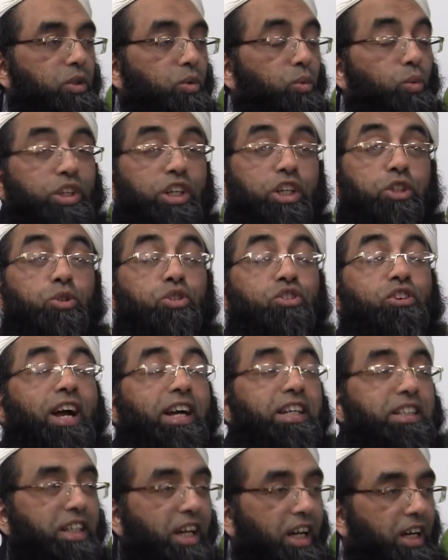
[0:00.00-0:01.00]
We need to try
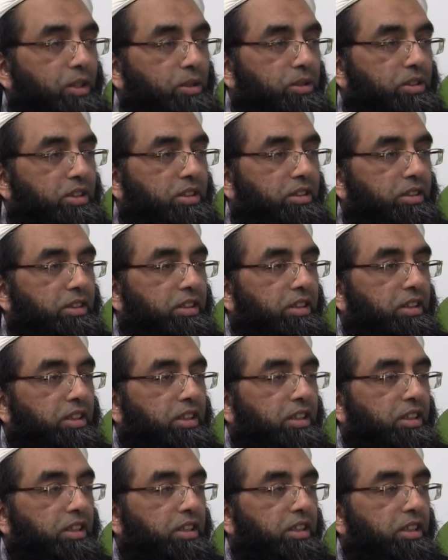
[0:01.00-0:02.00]
it out.
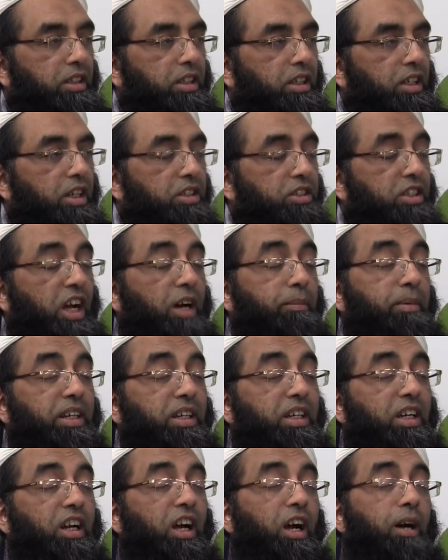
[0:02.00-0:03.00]
Sahaba
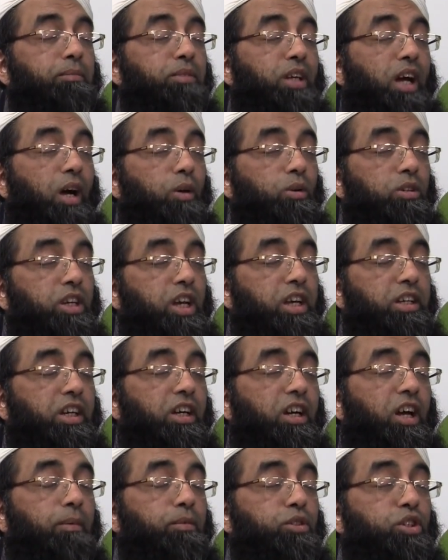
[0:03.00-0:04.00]
Ikram, the Awliya
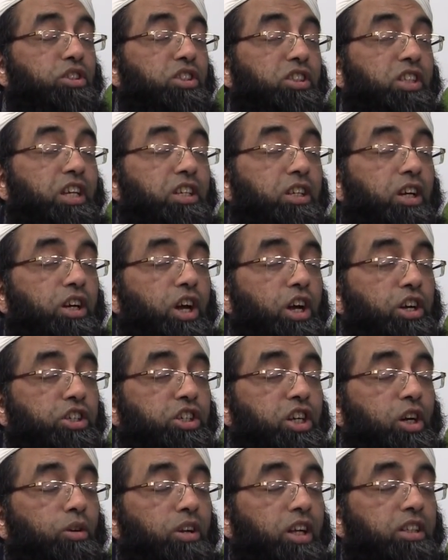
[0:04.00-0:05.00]
Ikram,
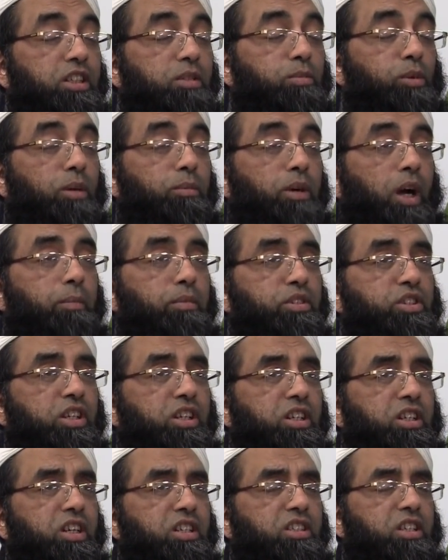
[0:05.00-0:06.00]
Shaykhul Hadith Mawlana Muhammad
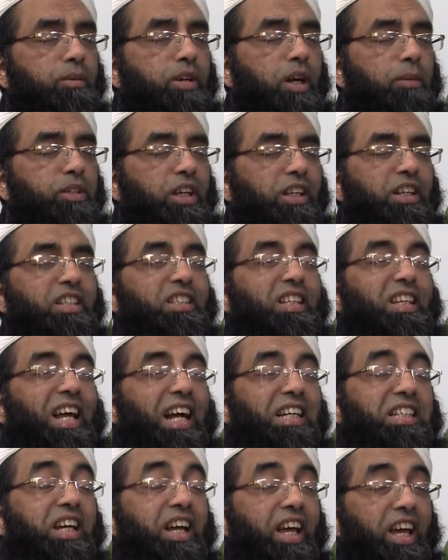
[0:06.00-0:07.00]
Zakkariya, in his
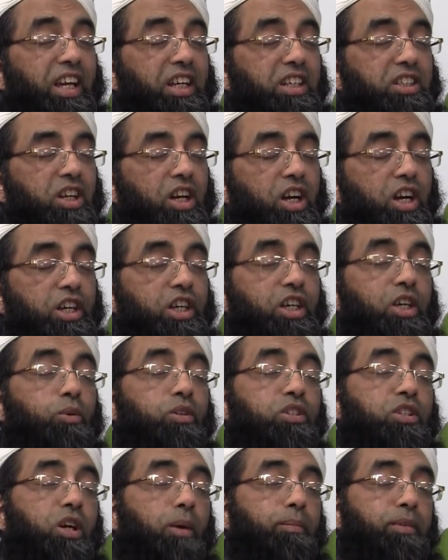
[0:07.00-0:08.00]
latter age, he
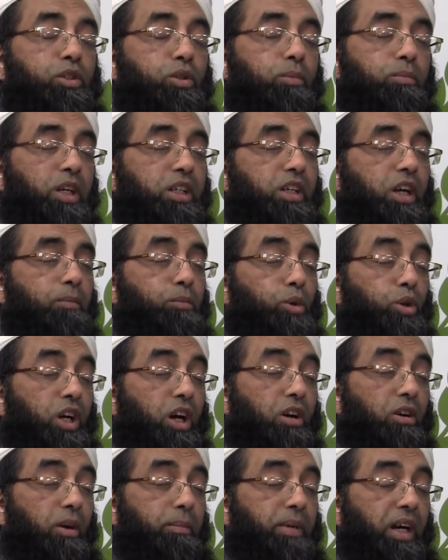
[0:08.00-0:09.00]
was coming to Makkah
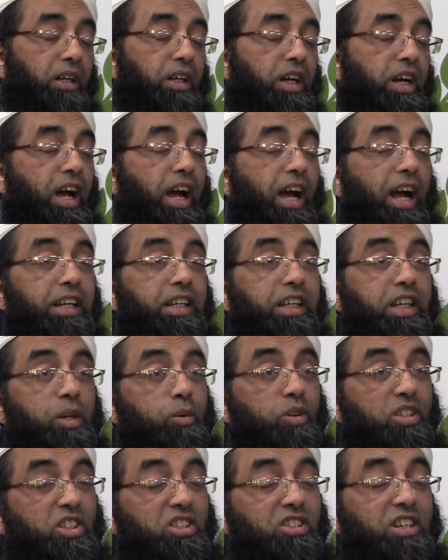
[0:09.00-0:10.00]
Mukarramah and he
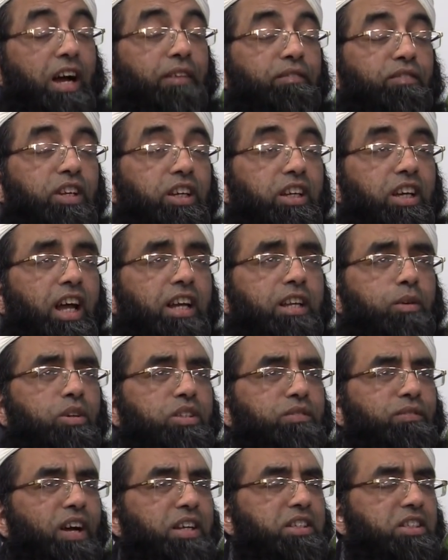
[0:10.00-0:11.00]
was traveling and he
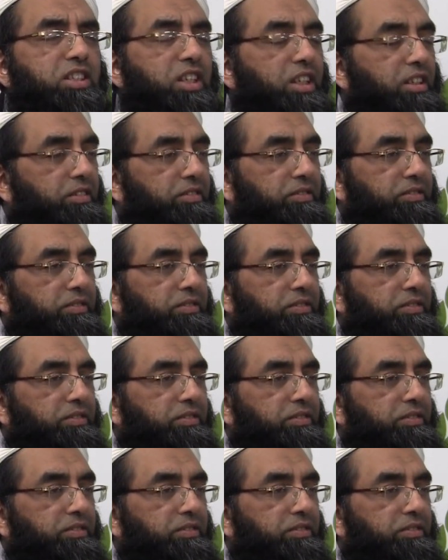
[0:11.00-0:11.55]
was fasting.